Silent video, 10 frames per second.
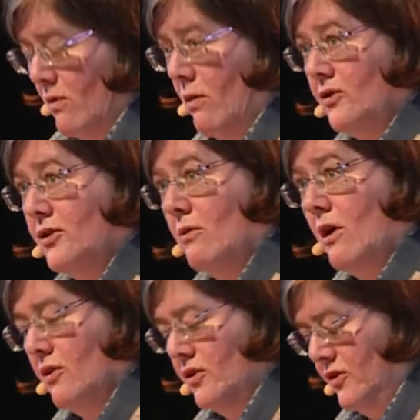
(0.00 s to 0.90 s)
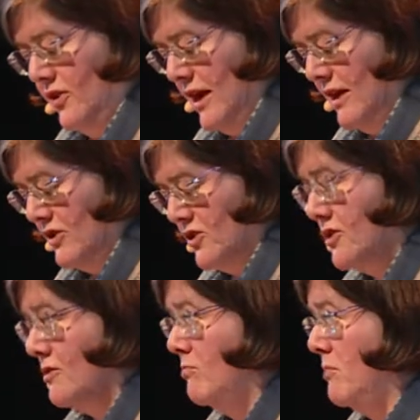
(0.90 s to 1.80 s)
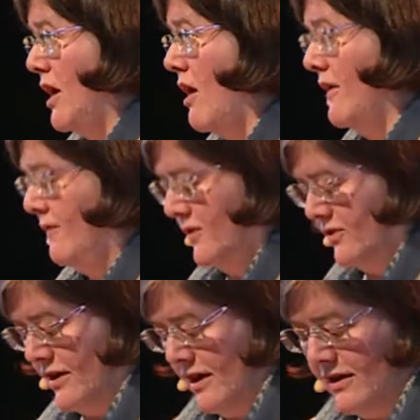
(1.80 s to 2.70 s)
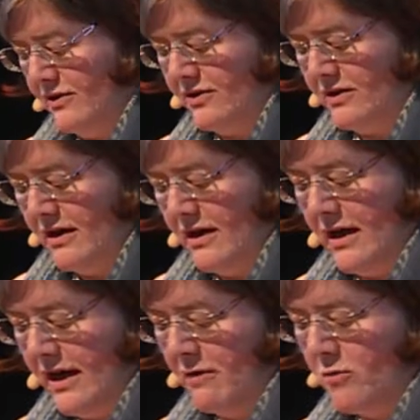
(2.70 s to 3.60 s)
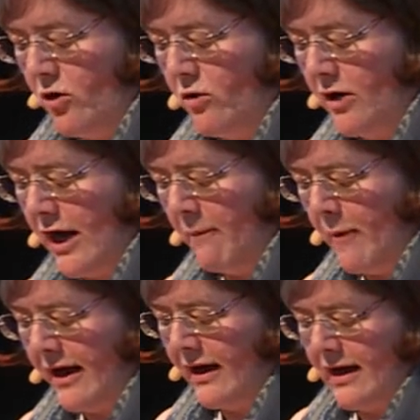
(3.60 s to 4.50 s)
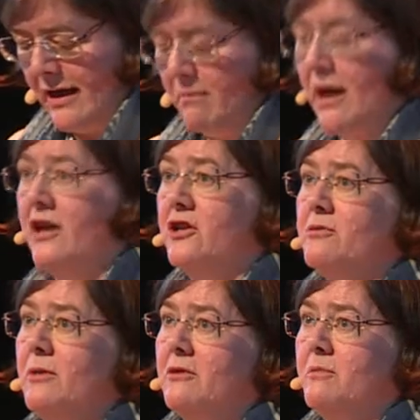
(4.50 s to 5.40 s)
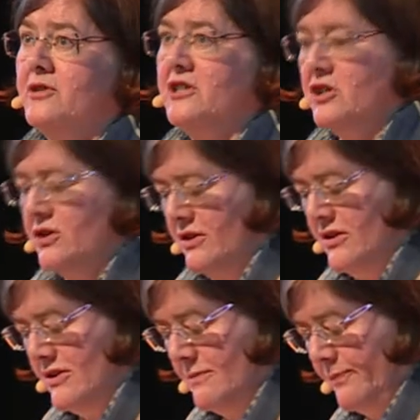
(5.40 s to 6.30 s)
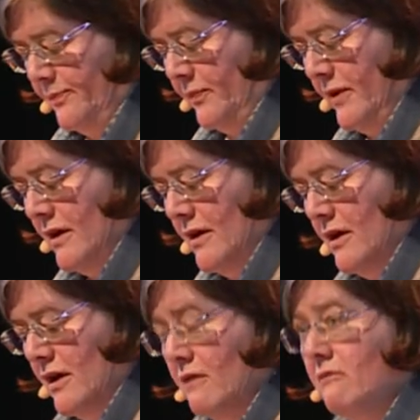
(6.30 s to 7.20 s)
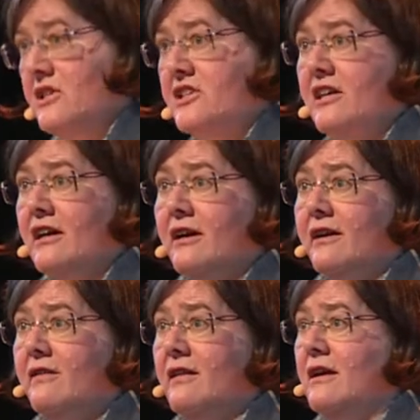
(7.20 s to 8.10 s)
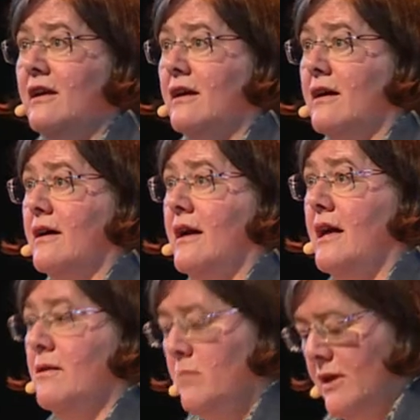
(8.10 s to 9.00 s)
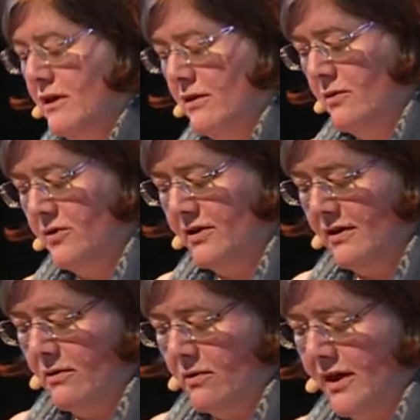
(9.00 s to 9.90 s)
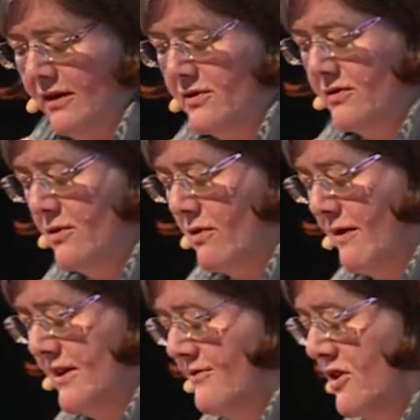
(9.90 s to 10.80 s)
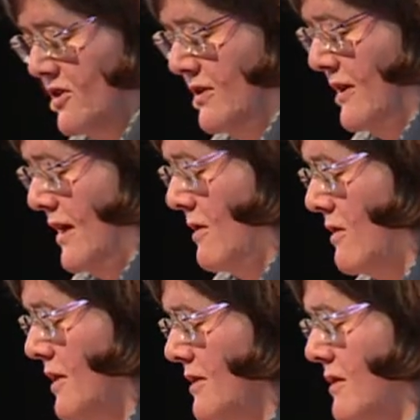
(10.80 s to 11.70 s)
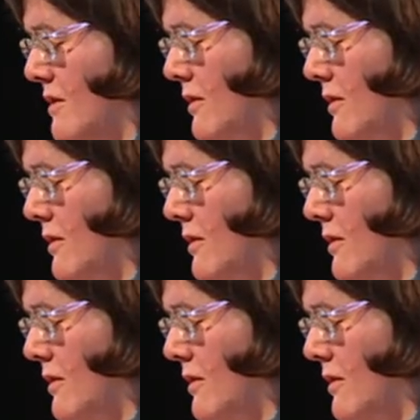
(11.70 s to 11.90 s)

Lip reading: also on stage, behind the stage, and in programming and management positions. We share the NPU's and Audiences Norway's vision that art and